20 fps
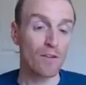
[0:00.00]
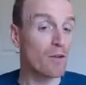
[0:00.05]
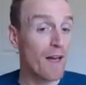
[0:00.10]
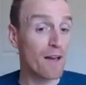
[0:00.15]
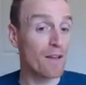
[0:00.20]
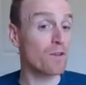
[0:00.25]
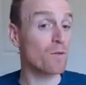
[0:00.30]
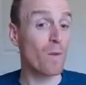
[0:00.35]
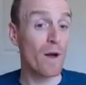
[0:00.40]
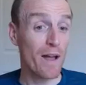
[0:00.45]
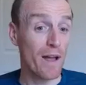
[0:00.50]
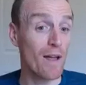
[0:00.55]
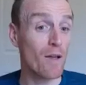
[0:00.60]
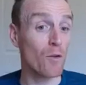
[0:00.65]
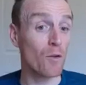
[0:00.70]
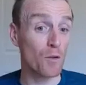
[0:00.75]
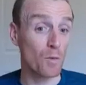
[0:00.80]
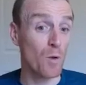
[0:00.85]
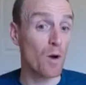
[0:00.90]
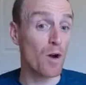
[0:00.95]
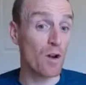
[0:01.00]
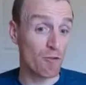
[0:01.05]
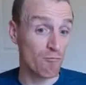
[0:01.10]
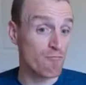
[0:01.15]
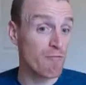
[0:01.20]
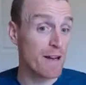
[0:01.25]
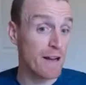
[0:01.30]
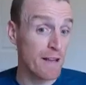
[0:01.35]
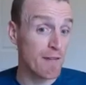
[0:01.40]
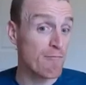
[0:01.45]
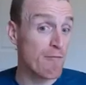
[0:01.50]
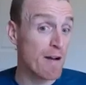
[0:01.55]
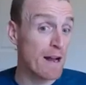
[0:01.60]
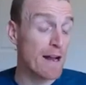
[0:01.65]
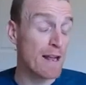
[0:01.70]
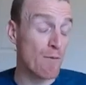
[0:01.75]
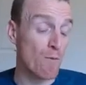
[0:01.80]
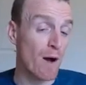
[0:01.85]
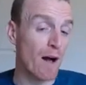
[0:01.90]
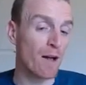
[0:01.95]
So that is where hills work really,
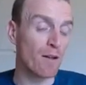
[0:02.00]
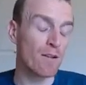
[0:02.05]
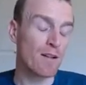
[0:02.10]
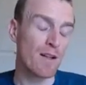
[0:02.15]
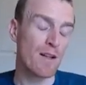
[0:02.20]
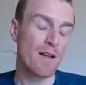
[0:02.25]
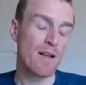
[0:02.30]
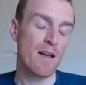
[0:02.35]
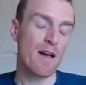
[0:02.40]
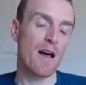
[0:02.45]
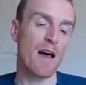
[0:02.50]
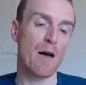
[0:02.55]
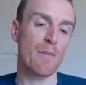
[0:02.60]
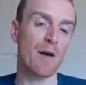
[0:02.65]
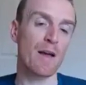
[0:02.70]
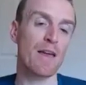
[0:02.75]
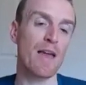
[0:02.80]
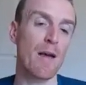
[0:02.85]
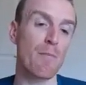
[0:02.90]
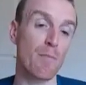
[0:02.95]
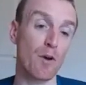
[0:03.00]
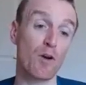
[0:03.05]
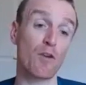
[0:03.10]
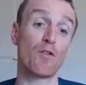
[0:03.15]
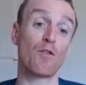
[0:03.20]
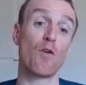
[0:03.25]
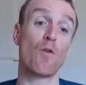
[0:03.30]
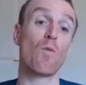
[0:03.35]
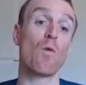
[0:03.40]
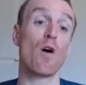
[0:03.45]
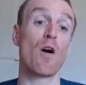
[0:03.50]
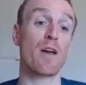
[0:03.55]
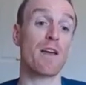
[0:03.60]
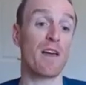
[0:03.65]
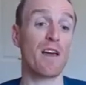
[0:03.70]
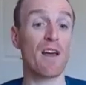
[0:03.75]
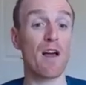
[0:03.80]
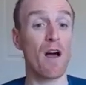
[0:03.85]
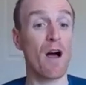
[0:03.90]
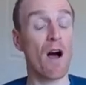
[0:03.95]
really well. Again, because you're
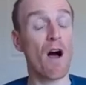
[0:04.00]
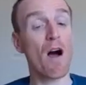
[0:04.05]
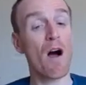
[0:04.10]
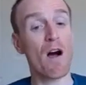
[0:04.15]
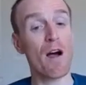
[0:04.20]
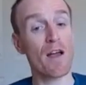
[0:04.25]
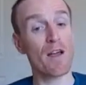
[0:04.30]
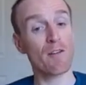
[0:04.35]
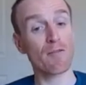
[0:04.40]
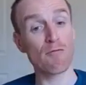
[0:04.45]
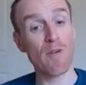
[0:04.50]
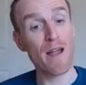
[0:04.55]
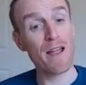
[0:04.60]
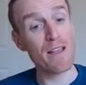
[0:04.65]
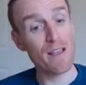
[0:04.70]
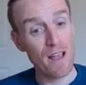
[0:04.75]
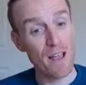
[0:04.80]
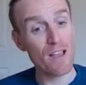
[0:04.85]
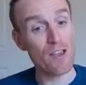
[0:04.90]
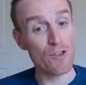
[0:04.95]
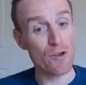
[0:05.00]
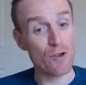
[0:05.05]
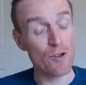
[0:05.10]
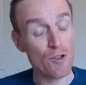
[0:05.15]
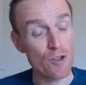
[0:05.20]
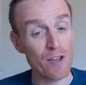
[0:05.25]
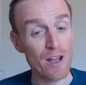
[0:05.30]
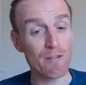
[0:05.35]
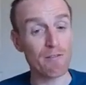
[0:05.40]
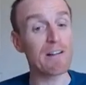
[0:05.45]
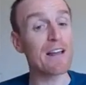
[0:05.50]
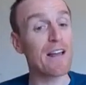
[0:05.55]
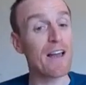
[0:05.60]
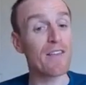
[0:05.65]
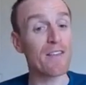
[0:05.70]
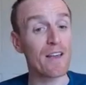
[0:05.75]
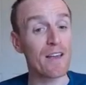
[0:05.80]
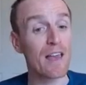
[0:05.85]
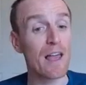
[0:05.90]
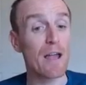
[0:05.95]
working at a higher rate, you can generally
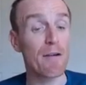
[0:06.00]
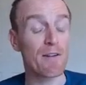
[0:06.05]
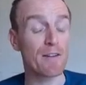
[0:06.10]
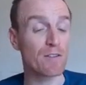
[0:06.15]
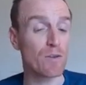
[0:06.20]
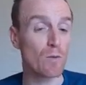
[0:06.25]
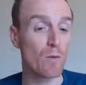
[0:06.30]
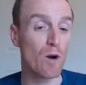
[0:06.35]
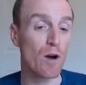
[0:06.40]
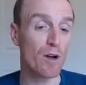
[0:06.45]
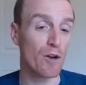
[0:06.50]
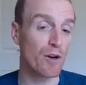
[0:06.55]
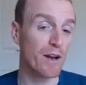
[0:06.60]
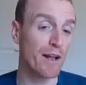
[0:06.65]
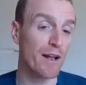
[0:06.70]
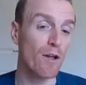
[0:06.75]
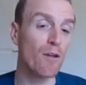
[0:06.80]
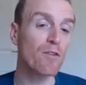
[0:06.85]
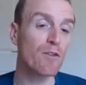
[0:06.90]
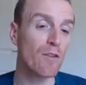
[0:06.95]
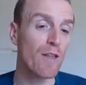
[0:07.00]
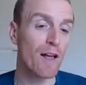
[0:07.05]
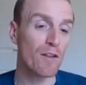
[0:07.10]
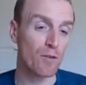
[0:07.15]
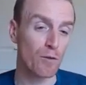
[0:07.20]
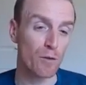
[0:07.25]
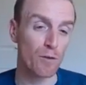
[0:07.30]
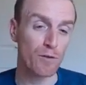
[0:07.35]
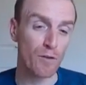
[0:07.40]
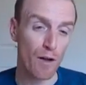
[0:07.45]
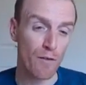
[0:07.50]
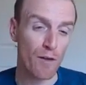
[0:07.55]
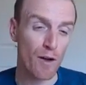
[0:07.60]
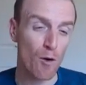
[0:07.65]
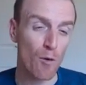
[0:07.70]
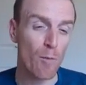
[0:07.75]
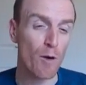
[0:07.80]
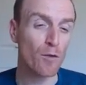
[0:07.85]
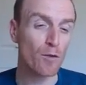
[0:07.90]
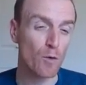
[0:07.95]
get the gearing to work on a hill. So that sort of stuff
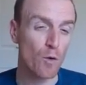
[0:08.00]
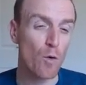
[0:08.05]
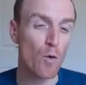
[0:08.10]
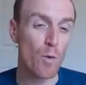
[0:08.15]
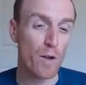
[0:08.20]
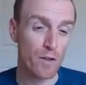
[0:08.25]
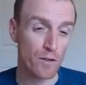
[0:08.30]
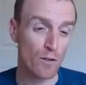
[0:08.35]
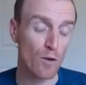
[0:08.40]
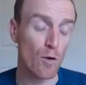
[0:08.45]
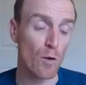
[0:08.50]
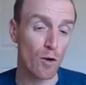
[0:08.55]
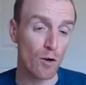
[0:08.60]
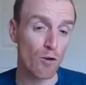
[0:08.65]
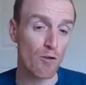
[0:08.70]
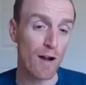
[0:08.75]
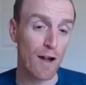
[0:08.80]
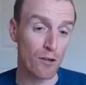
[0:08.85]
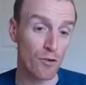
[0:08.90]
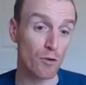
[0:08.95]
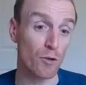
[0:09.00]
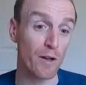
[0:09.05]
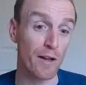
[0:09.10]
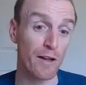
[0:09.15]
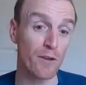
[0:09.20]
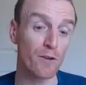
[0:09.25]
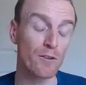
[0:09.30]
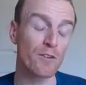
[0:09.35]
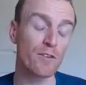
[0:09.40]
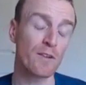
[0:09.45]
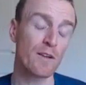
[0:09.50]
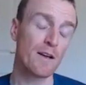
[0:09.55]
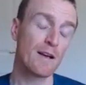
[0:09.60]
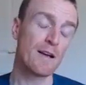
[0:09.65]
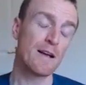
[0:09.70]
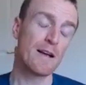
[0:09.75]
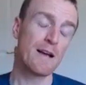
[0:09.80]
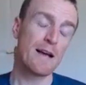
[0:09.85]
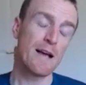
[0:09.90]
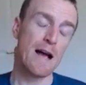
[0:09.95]
I almost always do on gradual hills.
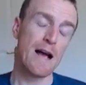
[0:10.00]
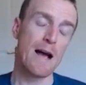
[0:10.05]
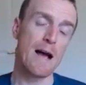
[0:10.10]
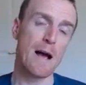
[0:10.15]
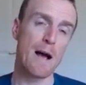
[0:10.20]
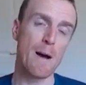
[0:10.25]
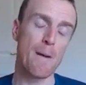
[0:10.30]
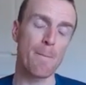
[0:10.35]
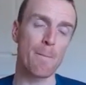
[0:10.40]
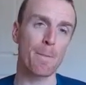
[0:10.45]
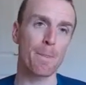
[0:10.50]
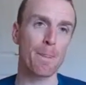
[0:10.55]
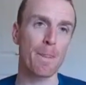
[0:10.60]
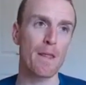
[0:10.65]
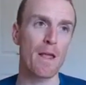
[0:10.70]
And